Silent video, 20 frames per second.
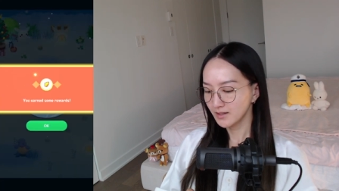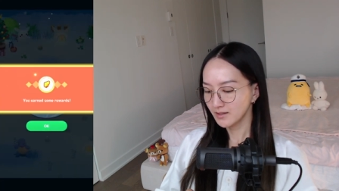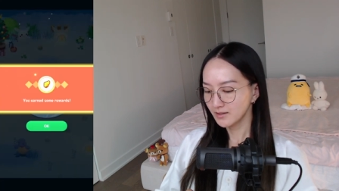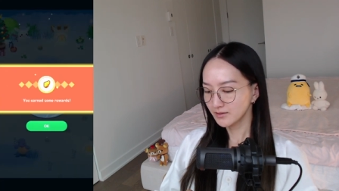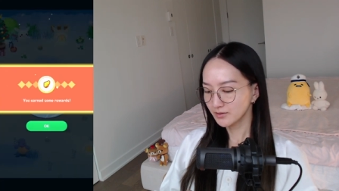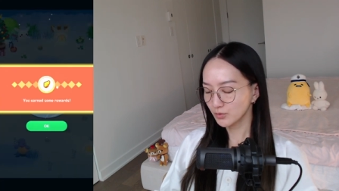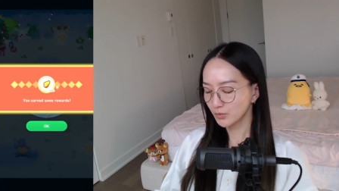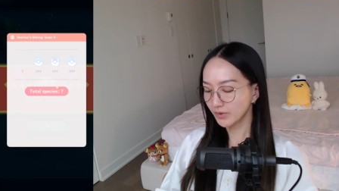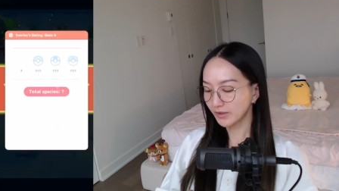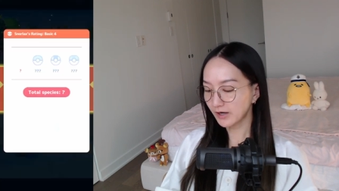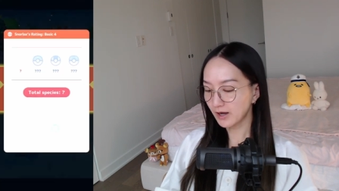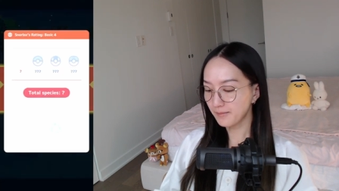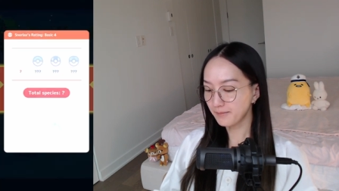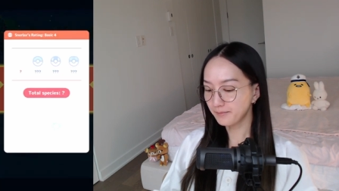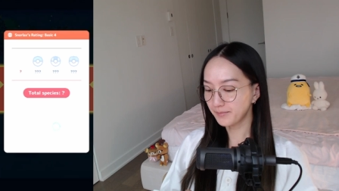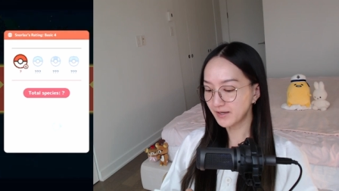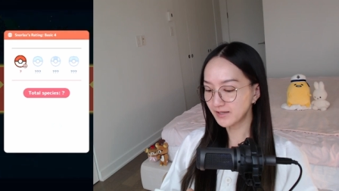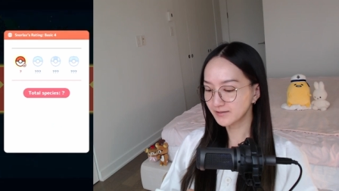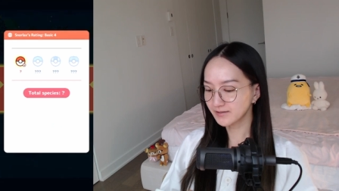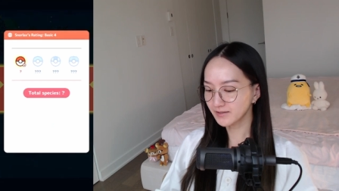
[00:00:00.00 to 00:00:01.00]
So we are at
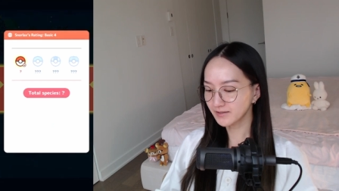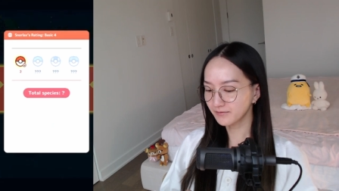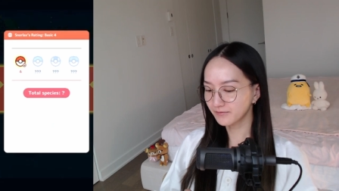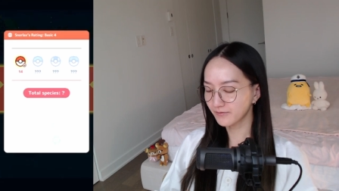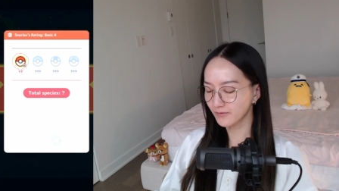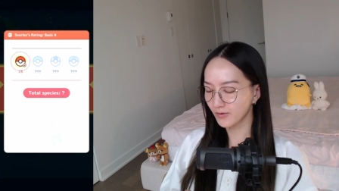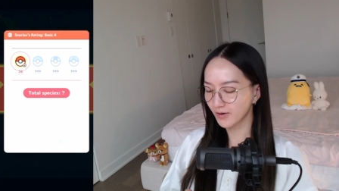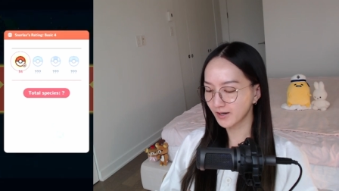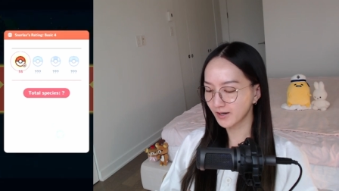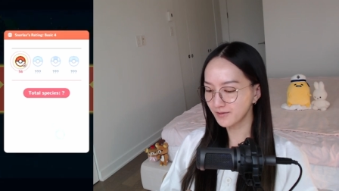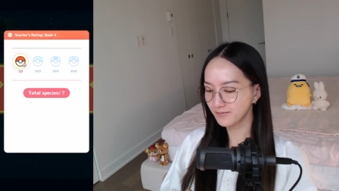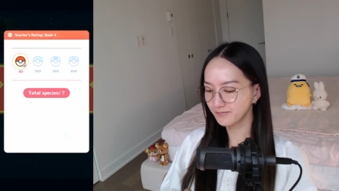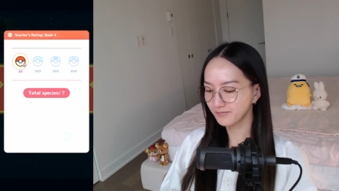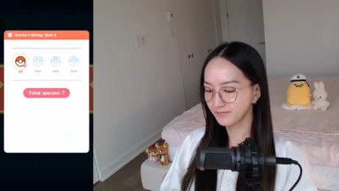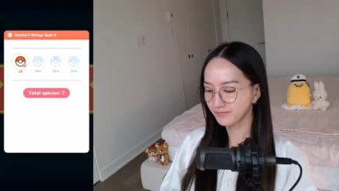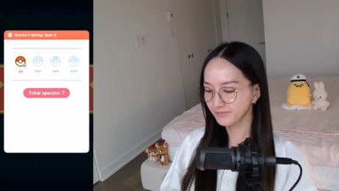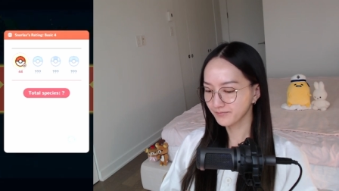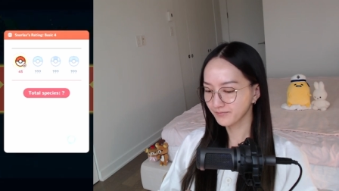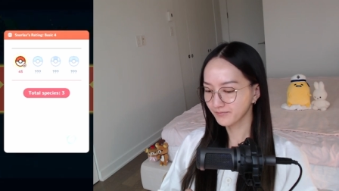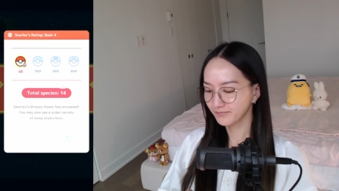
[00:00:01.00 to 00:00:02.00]
basic 4.
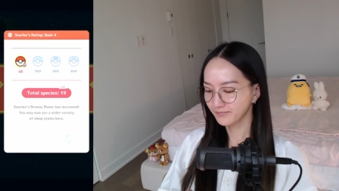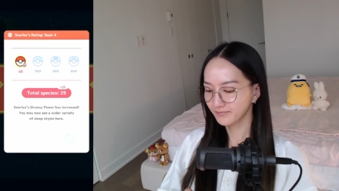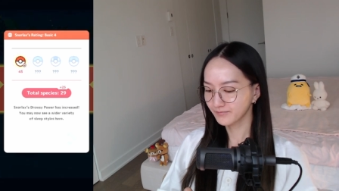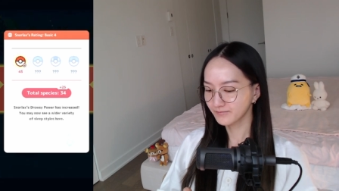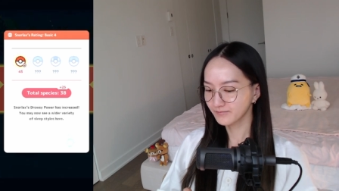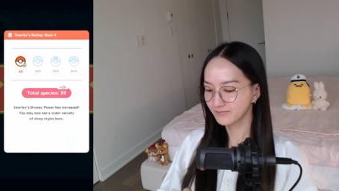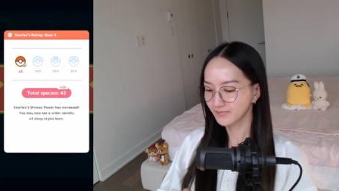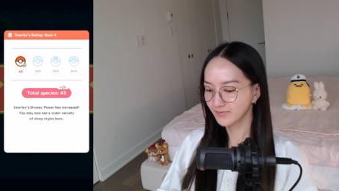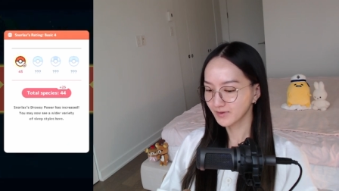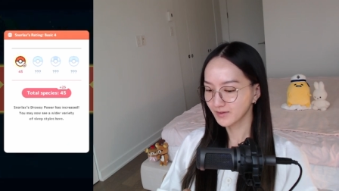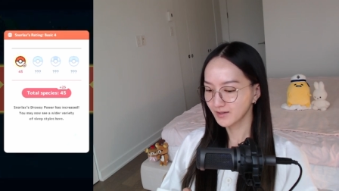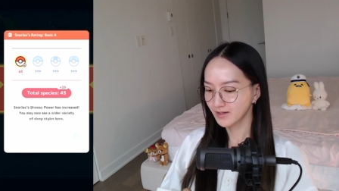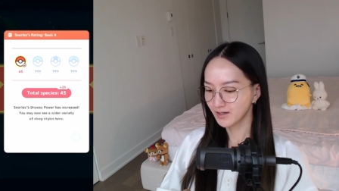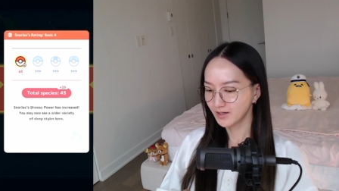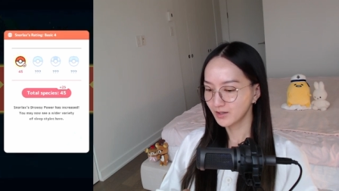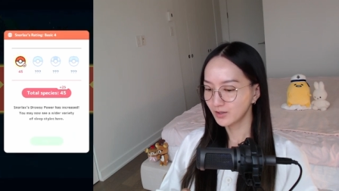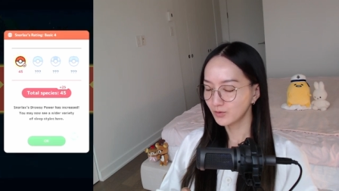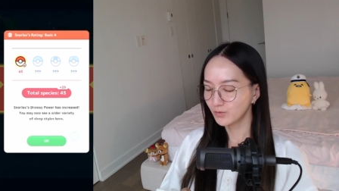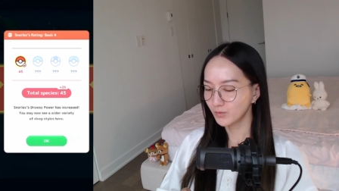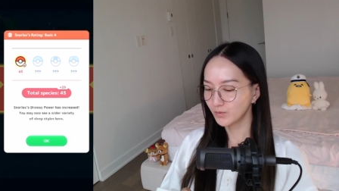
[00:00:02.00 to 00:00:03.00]

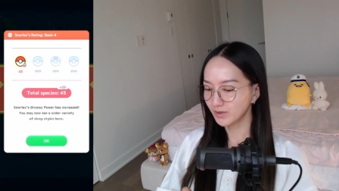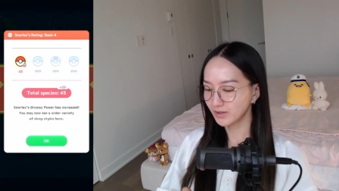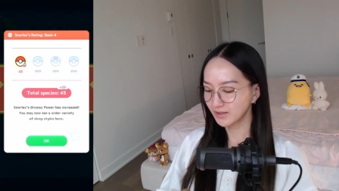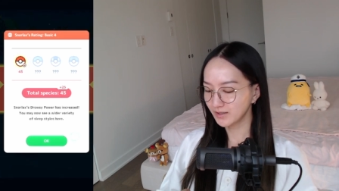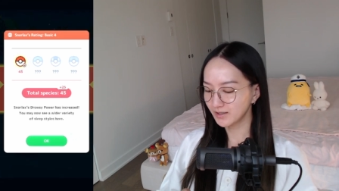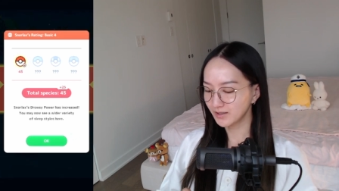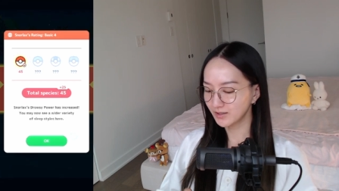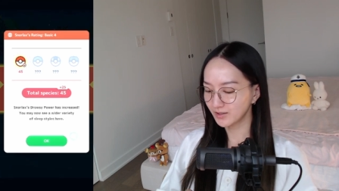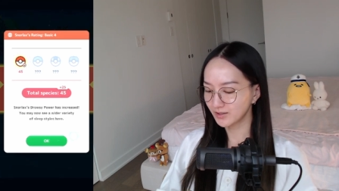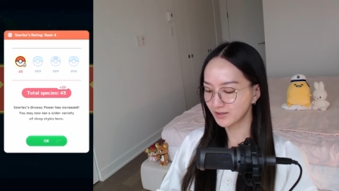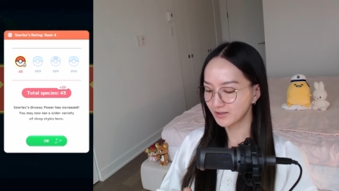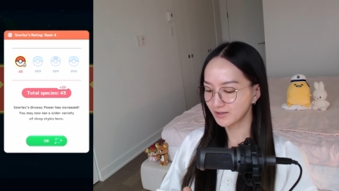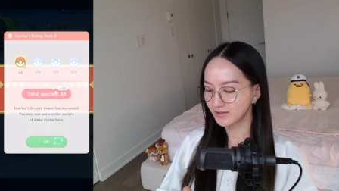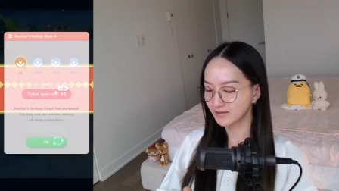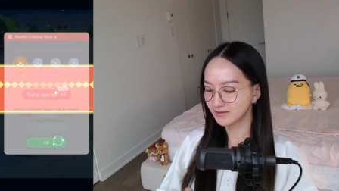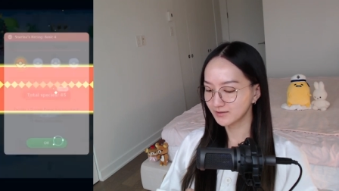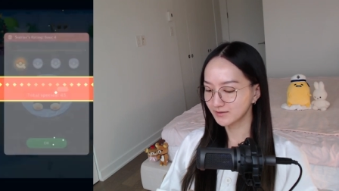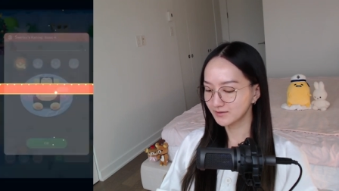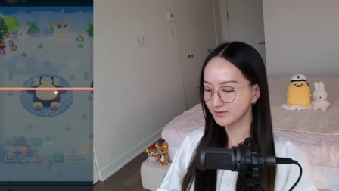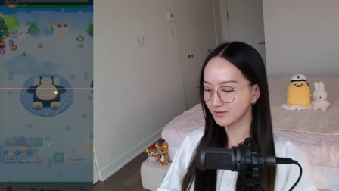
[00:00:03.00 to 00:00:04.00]
Really good
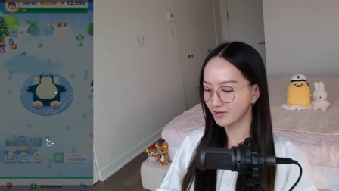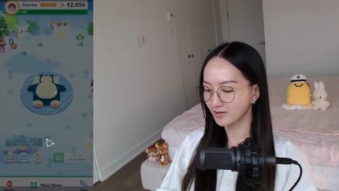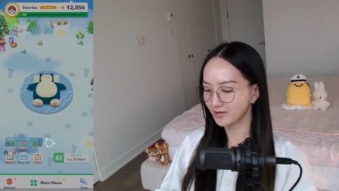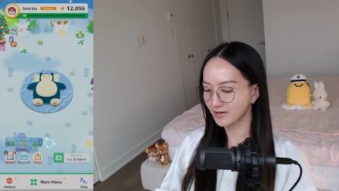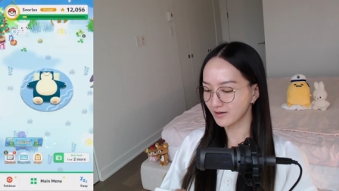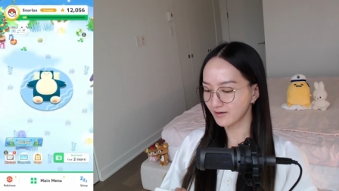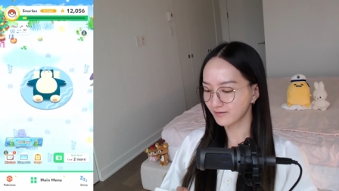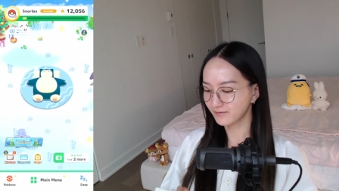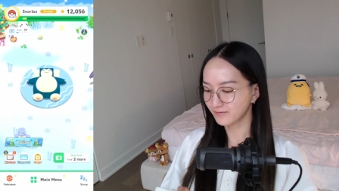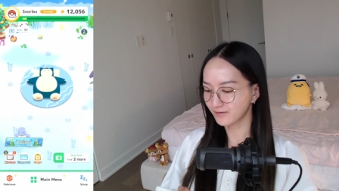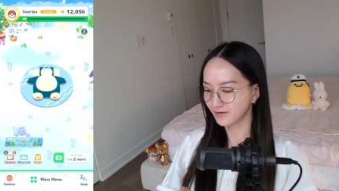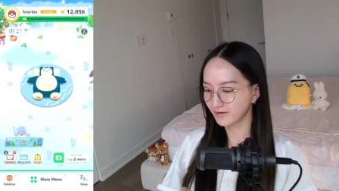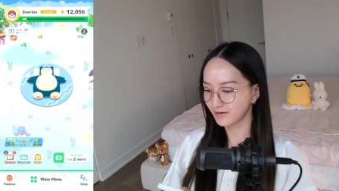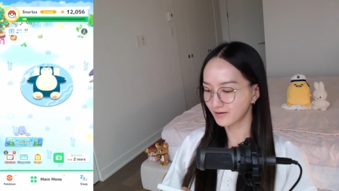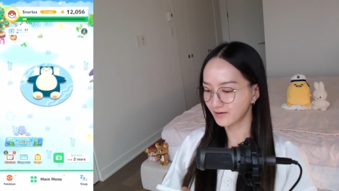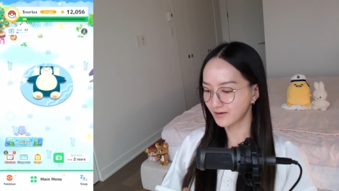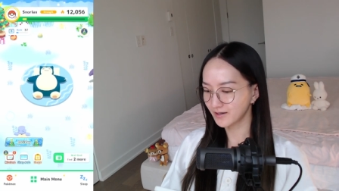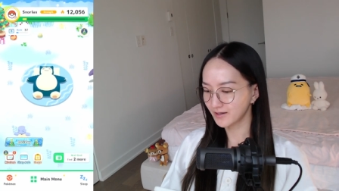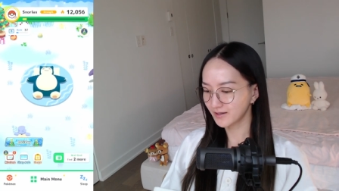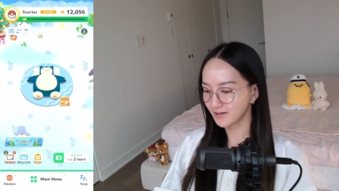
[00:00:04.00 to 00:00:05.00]
start of
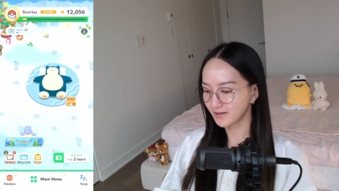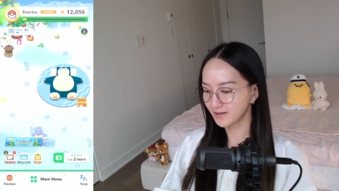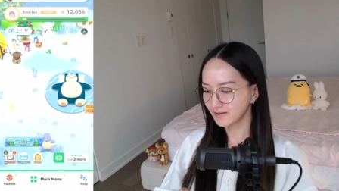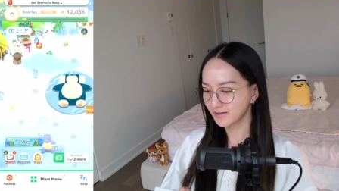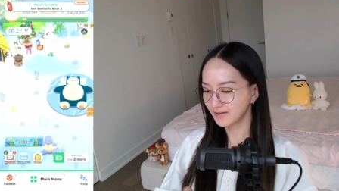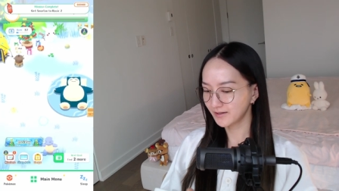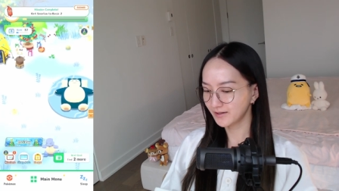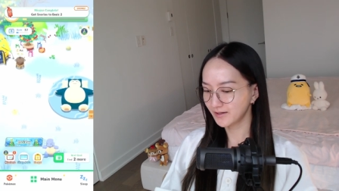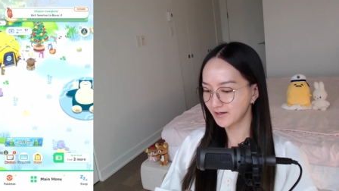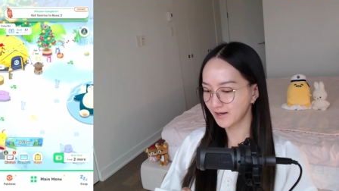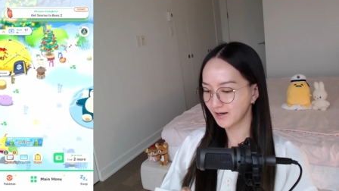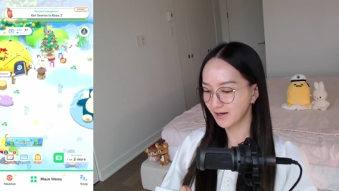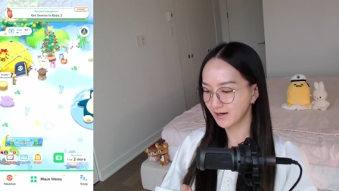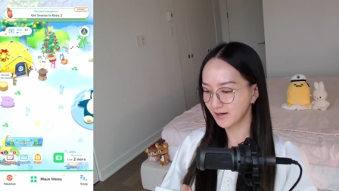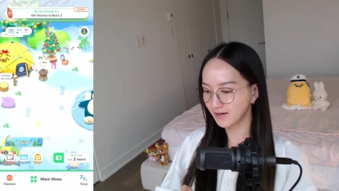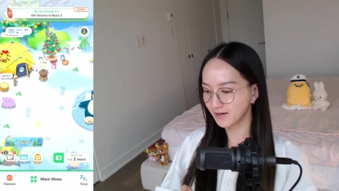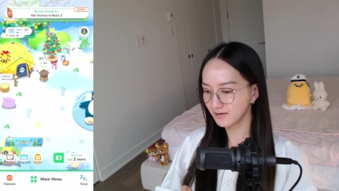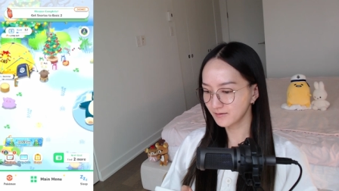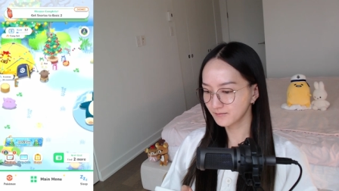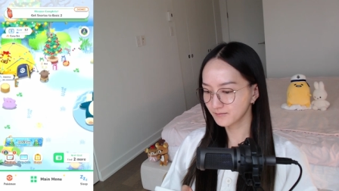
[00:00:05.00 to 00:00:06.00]
our day.